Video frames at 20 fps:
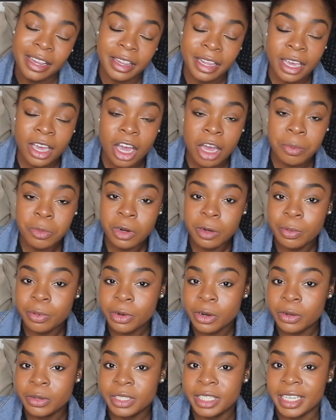they are more
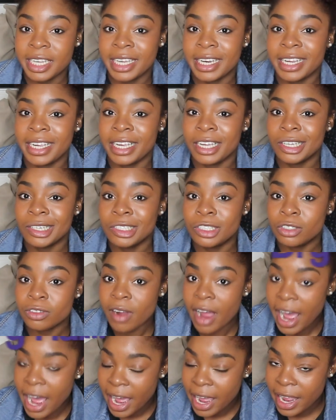prone to getting
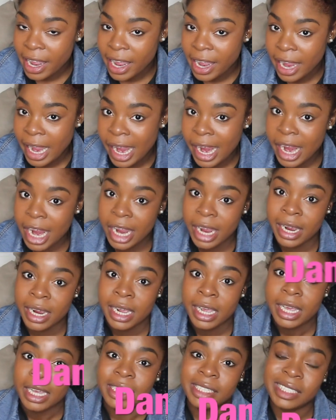dry hair,
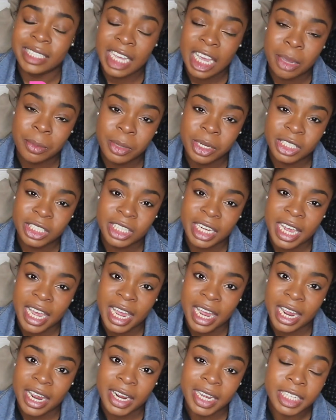damaged
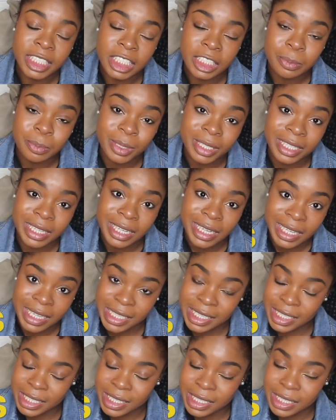hair, and split
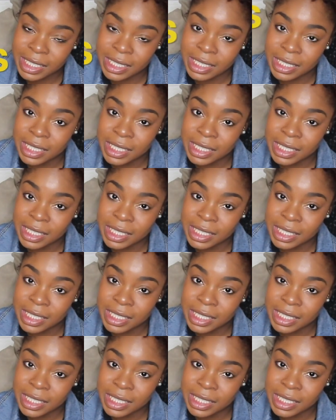ends.